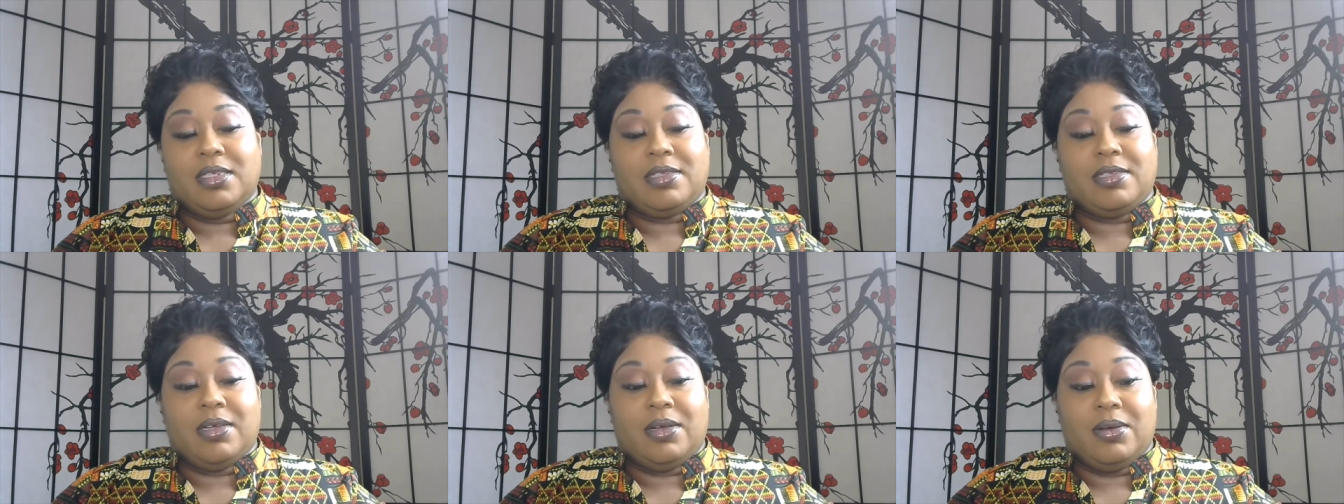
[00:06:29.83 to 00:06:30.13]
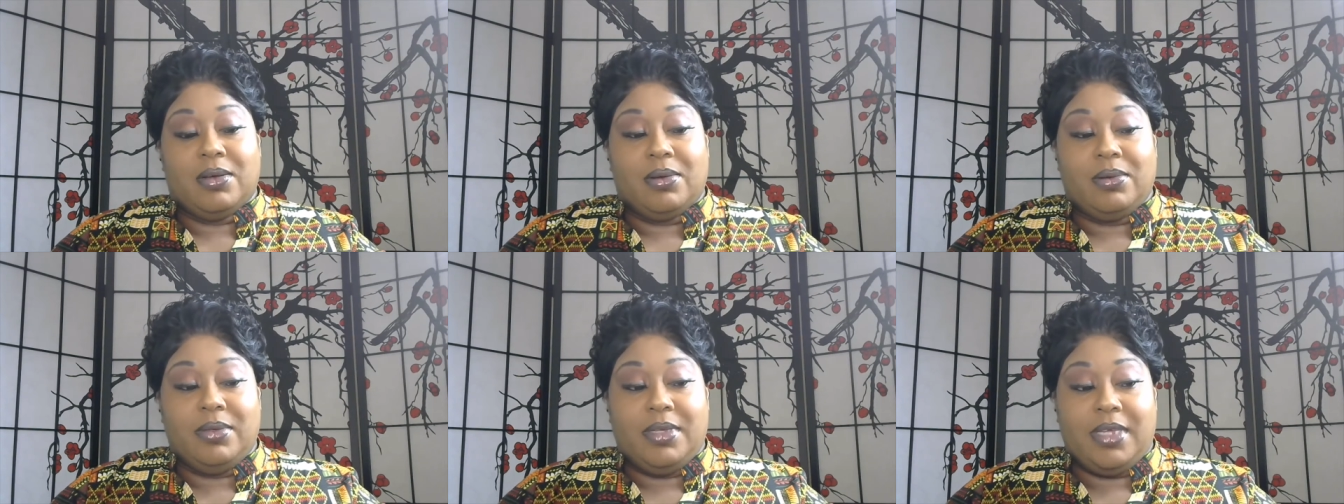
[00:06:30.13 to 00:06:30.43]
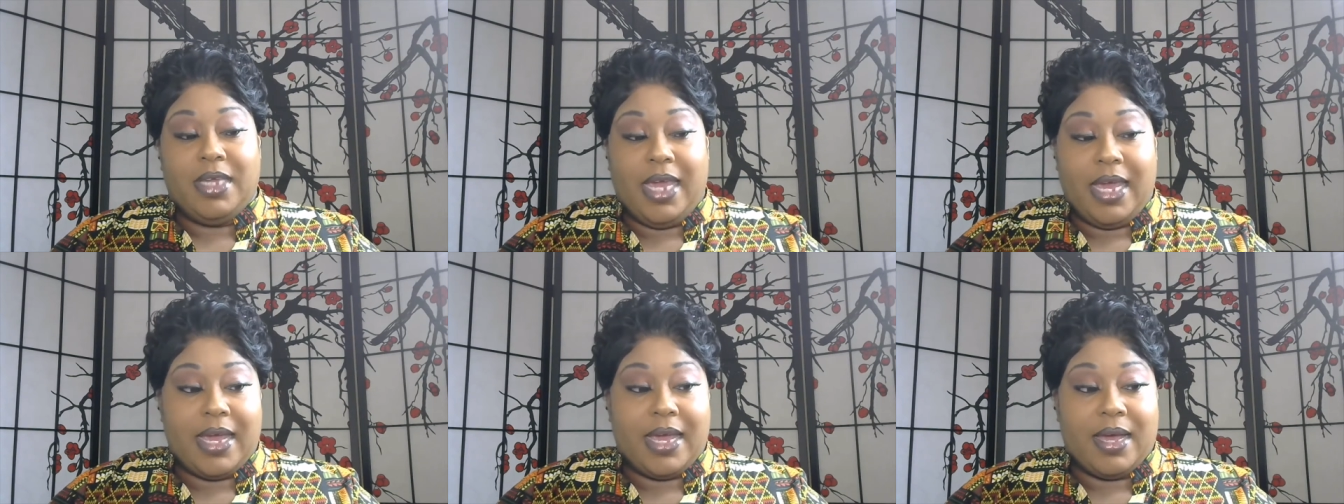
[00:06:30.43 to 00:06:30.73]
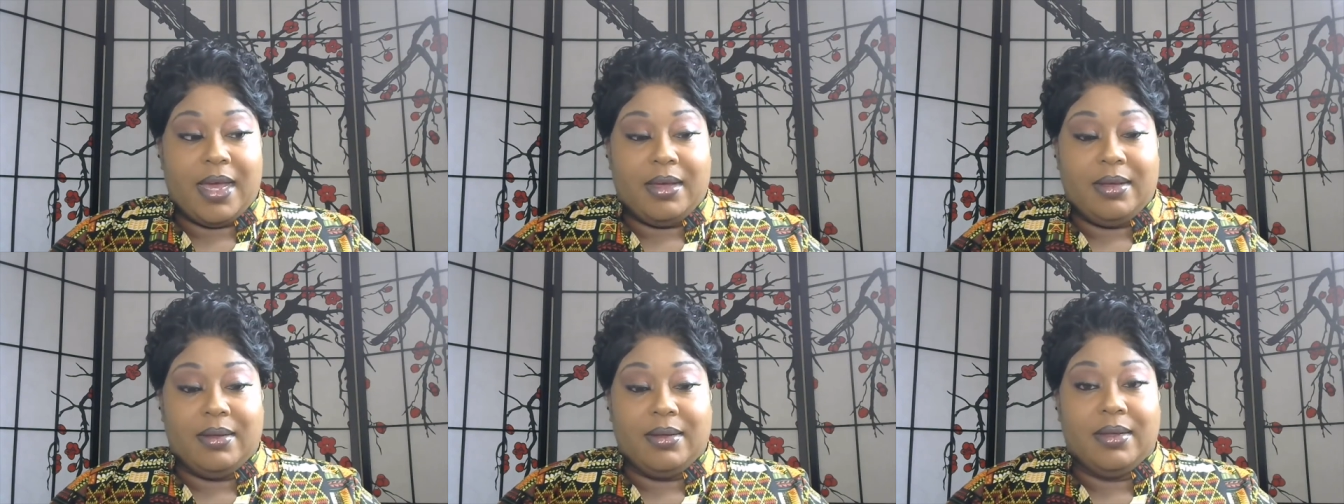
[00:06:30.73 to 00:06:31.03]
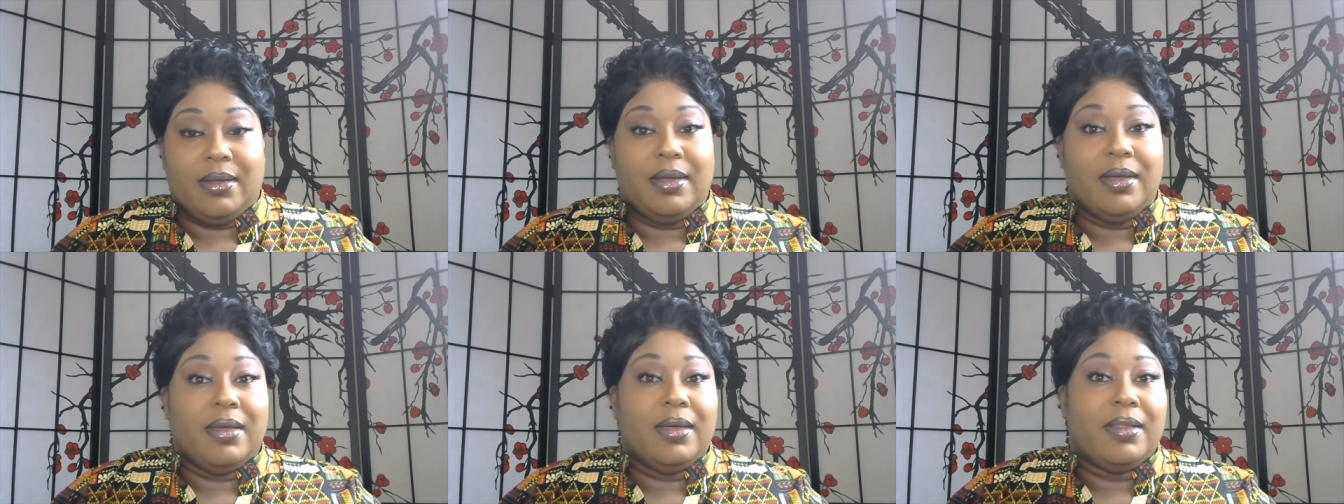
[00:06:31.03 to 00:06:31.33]
So yeah,
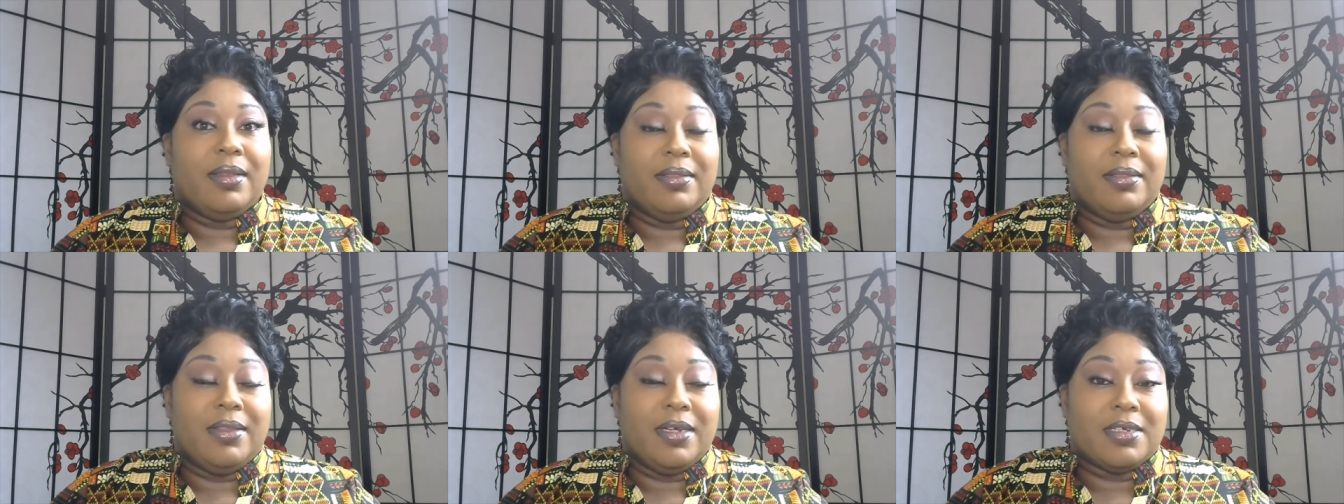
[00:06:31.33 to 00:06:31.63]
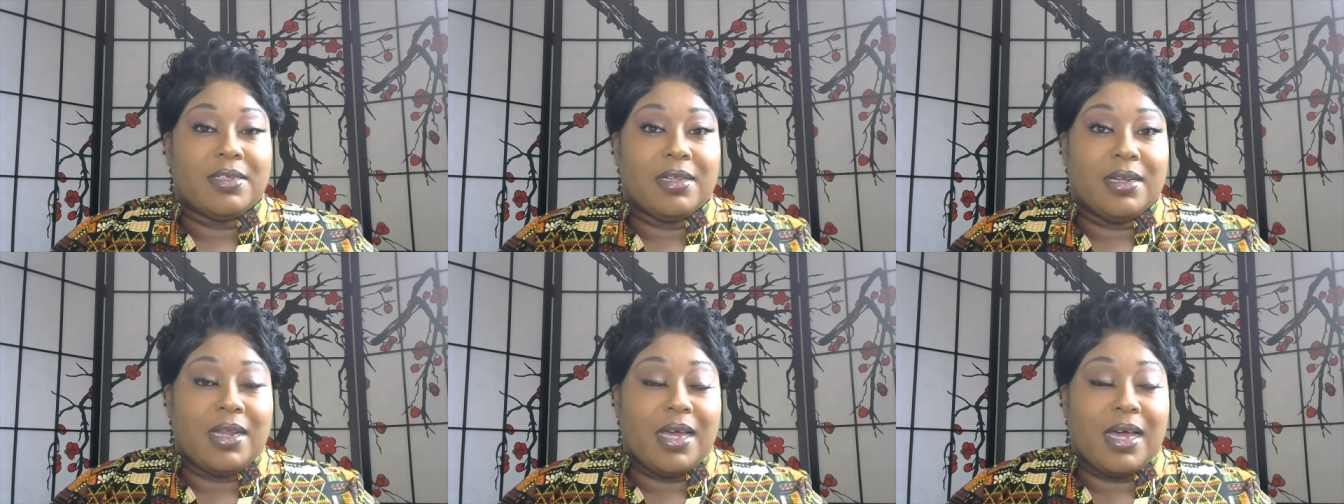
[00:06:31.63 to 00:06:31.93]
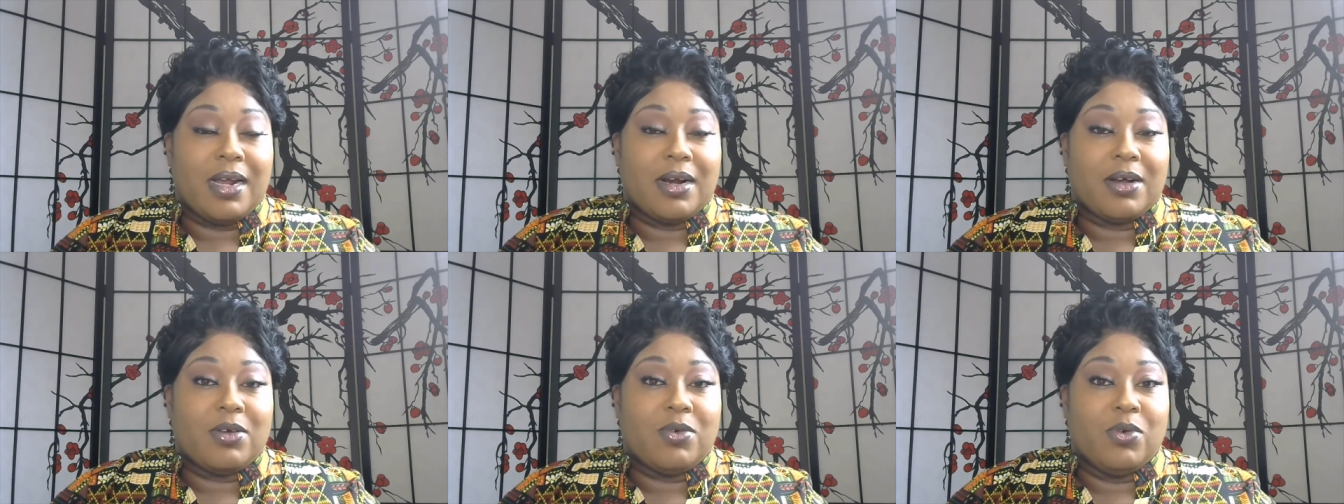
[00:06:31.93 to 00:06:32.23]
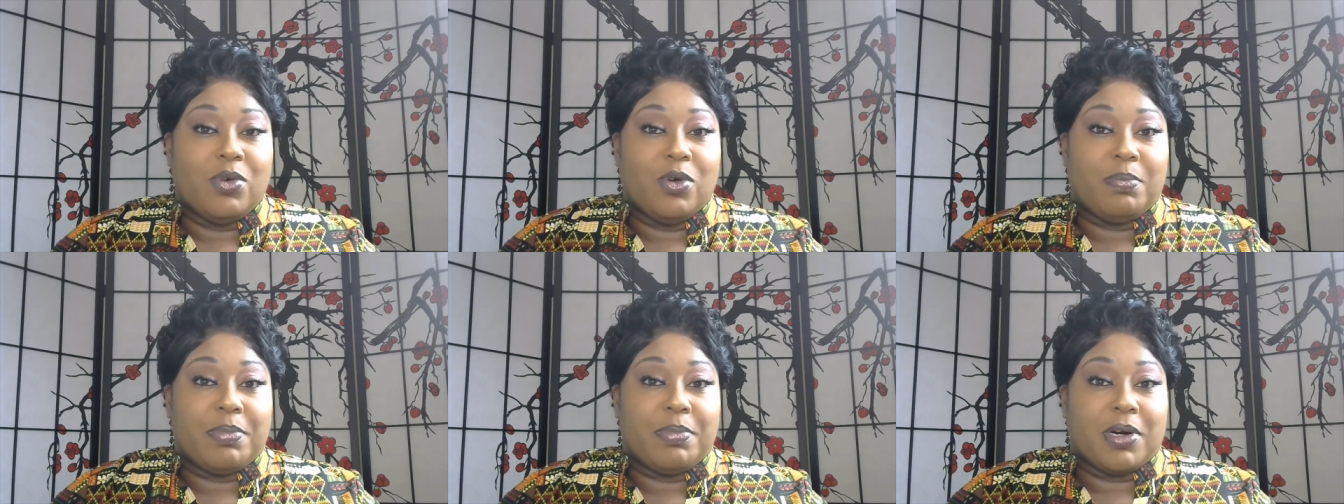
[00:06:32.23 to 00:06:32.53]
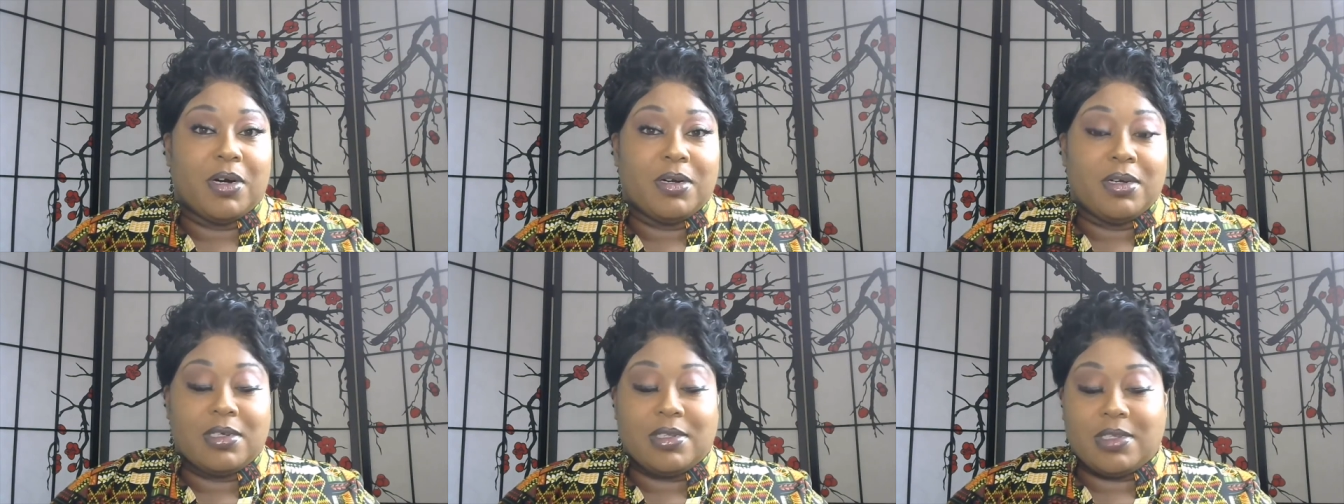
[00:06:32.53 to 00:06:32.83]
there's a lot of cool
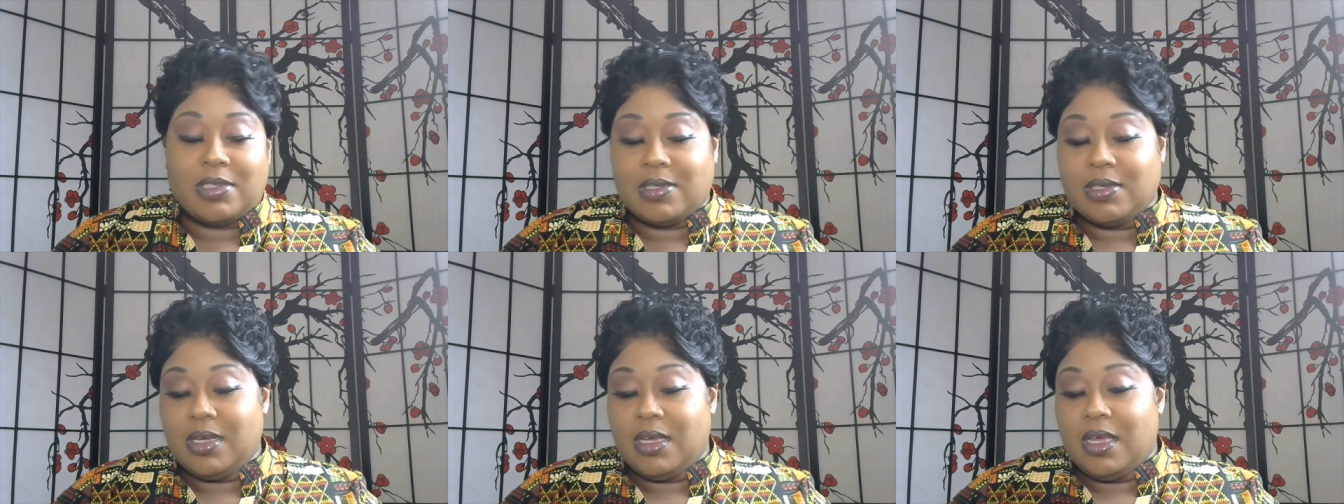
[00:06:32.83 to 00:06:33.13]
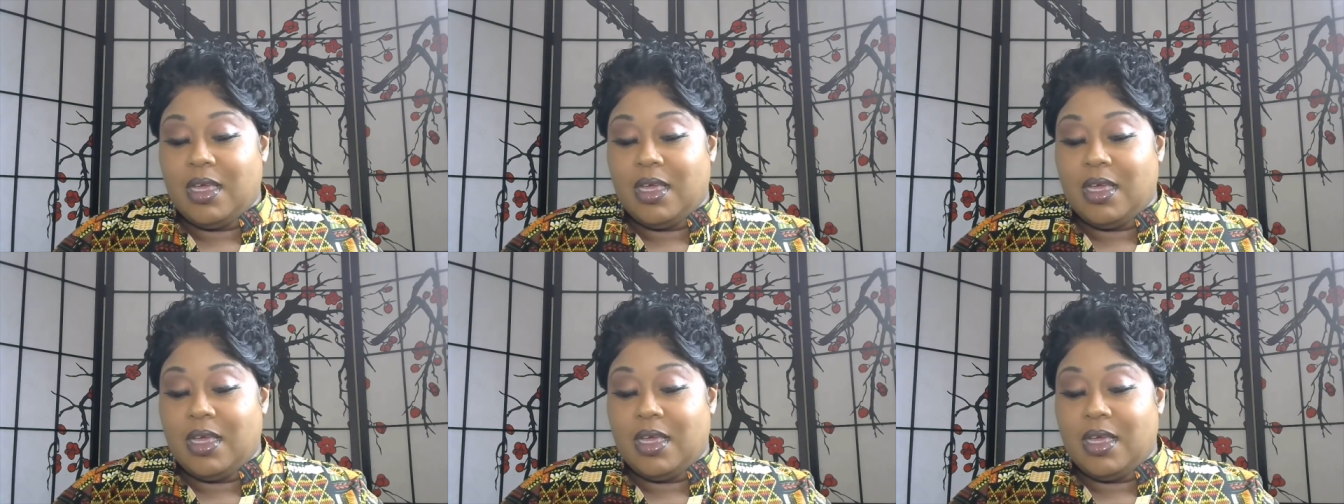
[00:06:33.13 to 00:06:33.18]
perks.